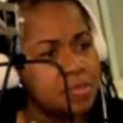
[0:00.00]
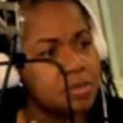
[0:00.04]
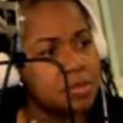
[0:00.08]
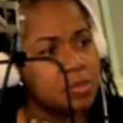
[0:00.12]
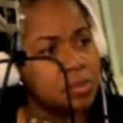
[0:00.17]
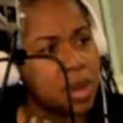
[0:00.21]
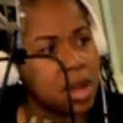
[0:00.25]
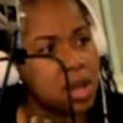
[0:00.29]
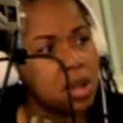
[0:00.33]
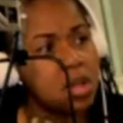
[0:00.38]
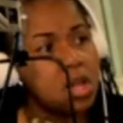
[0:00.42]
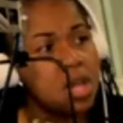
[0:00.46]

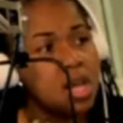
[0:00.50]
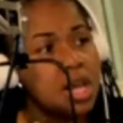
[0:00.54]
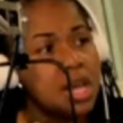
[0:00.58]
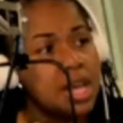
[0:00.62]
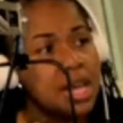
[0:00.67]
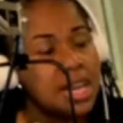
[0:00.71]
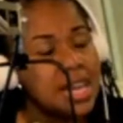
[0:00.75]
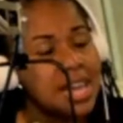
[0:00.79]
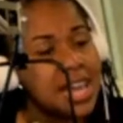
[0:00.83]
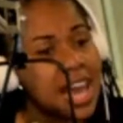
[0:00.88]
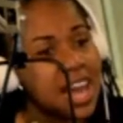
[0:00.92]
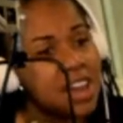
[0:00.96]
Well,
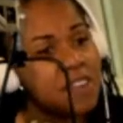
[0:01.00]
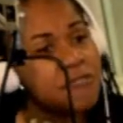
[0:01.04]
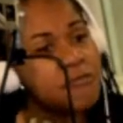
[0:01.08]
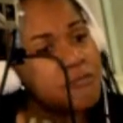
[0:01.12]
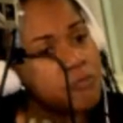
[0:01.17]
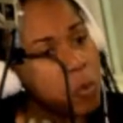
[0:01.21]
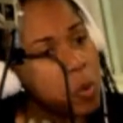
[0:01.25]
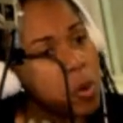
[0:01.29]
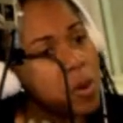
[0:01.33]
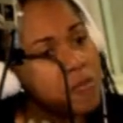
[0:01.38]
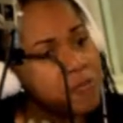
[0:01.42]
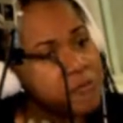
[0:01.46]
he had
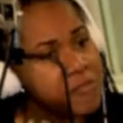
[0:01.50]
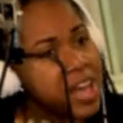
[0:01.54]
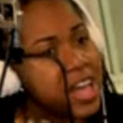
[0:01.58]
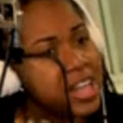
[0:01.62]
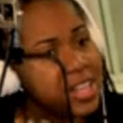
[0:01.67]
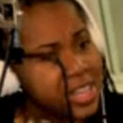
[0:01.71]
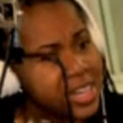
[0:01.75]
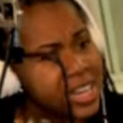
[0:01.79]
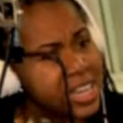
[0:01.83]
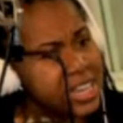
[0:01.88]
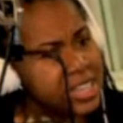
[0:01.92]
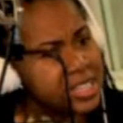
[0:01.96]
4
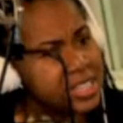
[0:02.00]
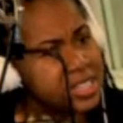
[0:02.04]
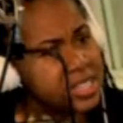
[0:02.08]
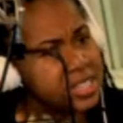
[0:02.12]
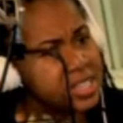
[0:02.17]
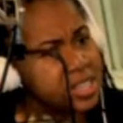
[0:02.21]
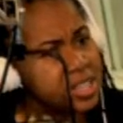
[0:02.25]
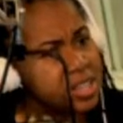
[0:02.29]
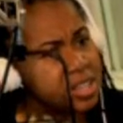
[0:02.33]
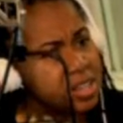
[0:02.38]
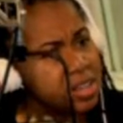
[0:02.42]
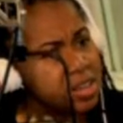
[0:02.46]
felonies.
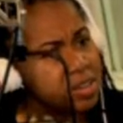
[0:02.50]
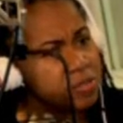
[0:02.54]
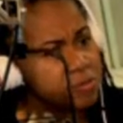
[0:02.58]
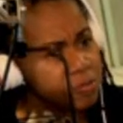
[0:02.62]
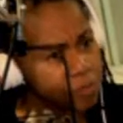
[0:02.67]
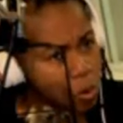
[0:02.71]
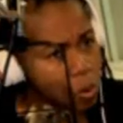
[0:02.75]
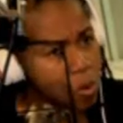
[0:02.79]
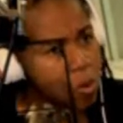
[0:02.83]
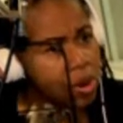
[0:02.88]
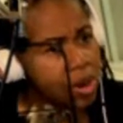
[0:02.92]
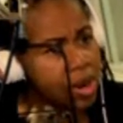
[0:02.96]

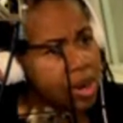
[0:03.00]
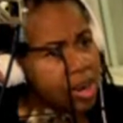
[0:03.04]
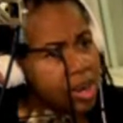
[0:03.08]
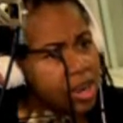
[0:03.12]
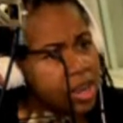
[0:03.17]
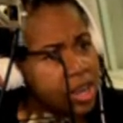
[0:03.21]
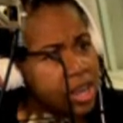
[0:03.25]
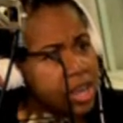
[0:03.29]
4.